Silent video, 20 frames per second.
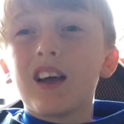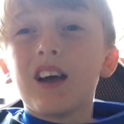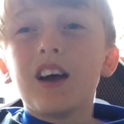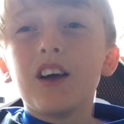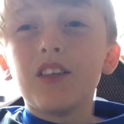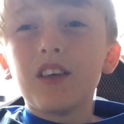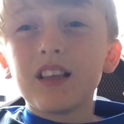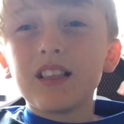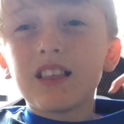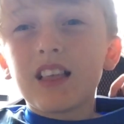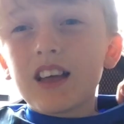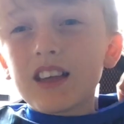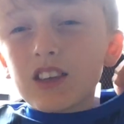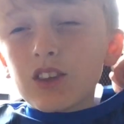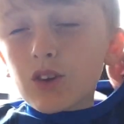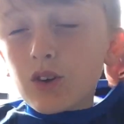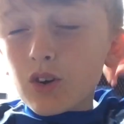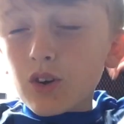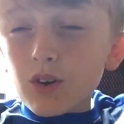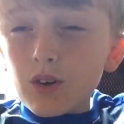and then like
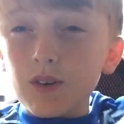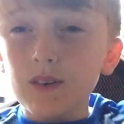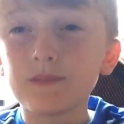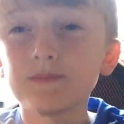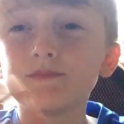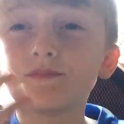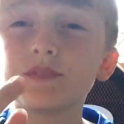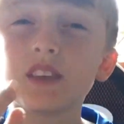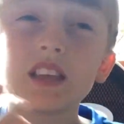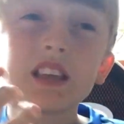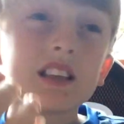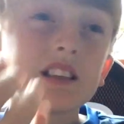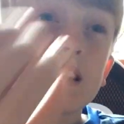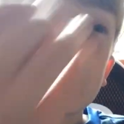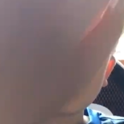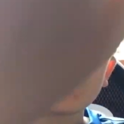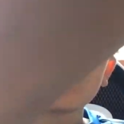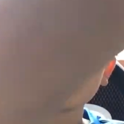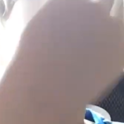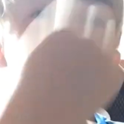you could, and then you
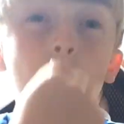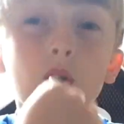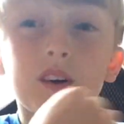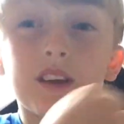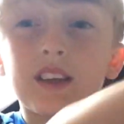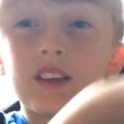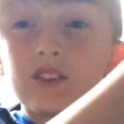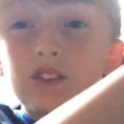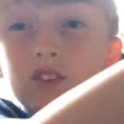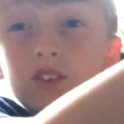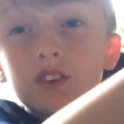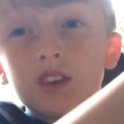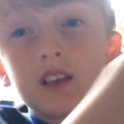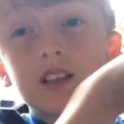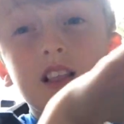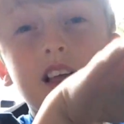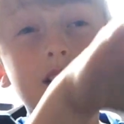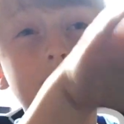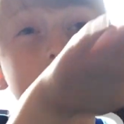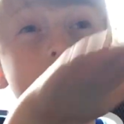like walk into
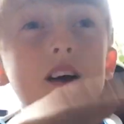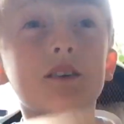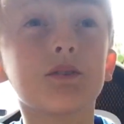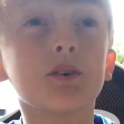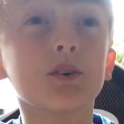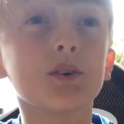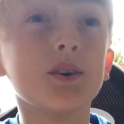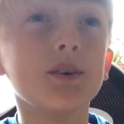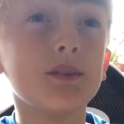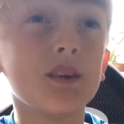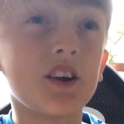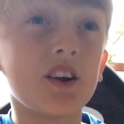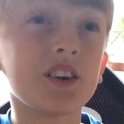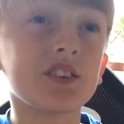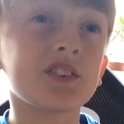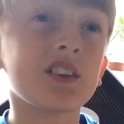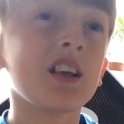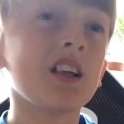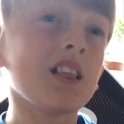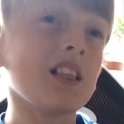like whatever room there is.